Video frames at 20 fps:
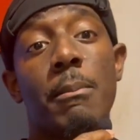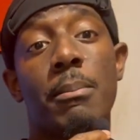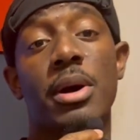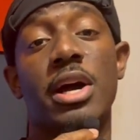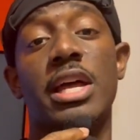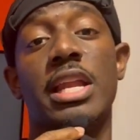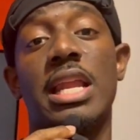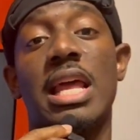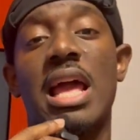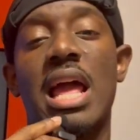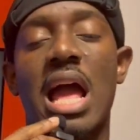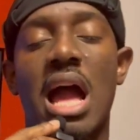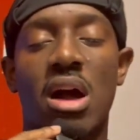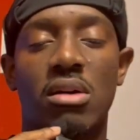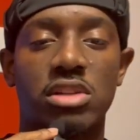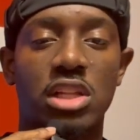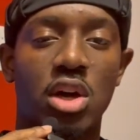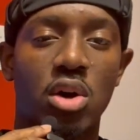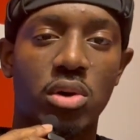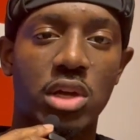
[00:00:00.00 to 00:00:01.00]
But I
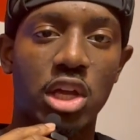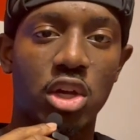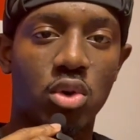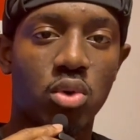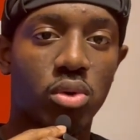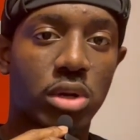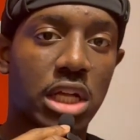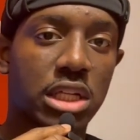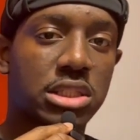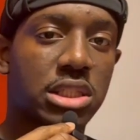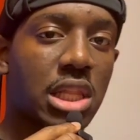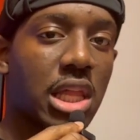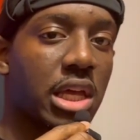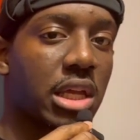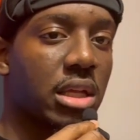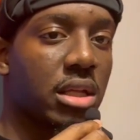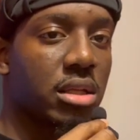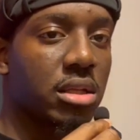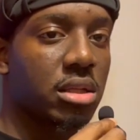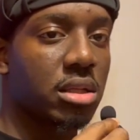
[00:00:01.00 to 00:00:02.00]
was like, okay, cool, that's
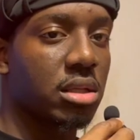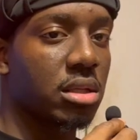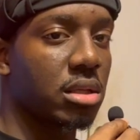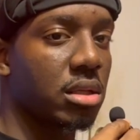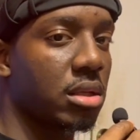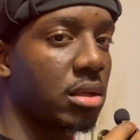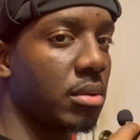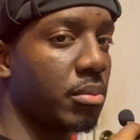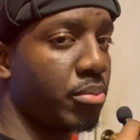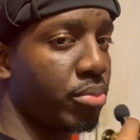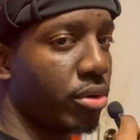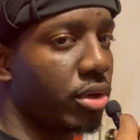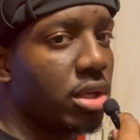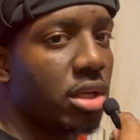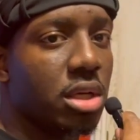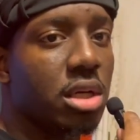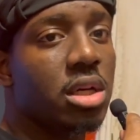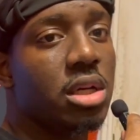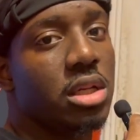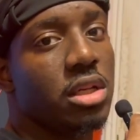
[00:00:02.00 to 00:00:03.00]
like
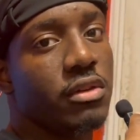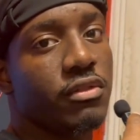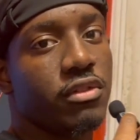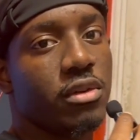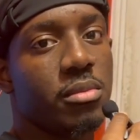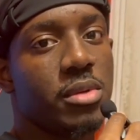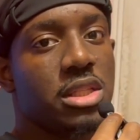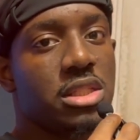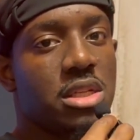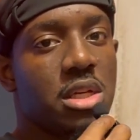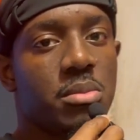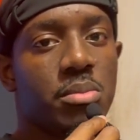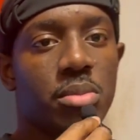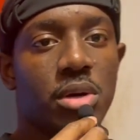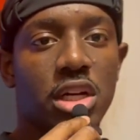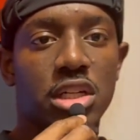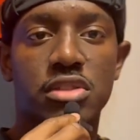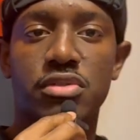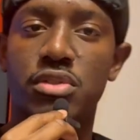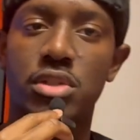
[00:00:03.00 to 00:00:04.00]
pretty good, you feel me?
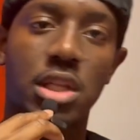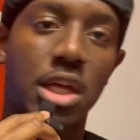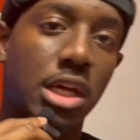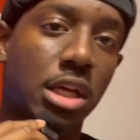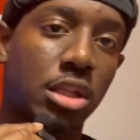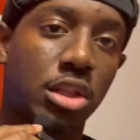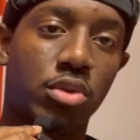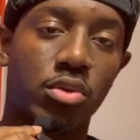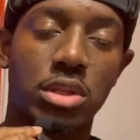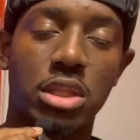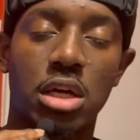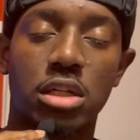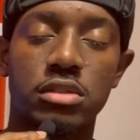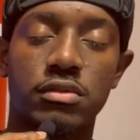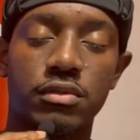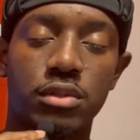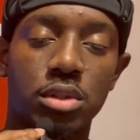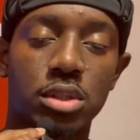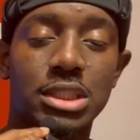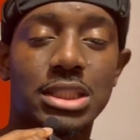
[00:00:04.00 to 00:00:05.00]
$10 for like
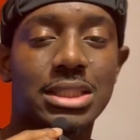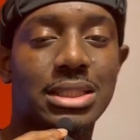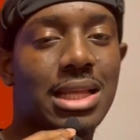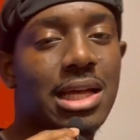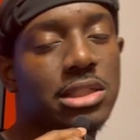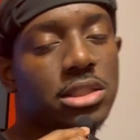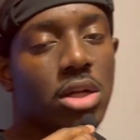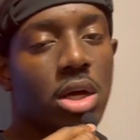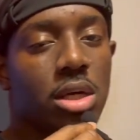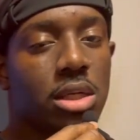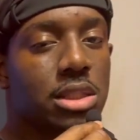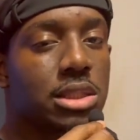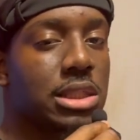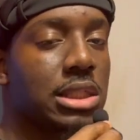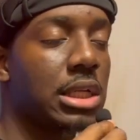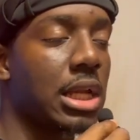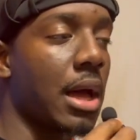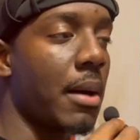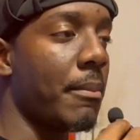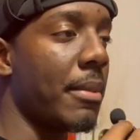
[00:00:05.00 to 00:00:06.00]
3,000 views, that's
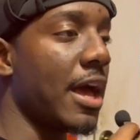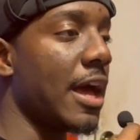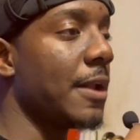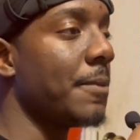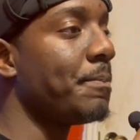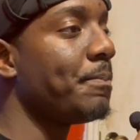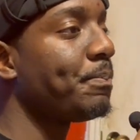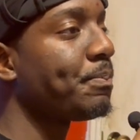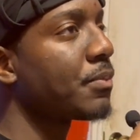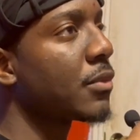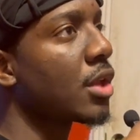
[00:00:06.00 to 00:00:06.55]
honestly not bad.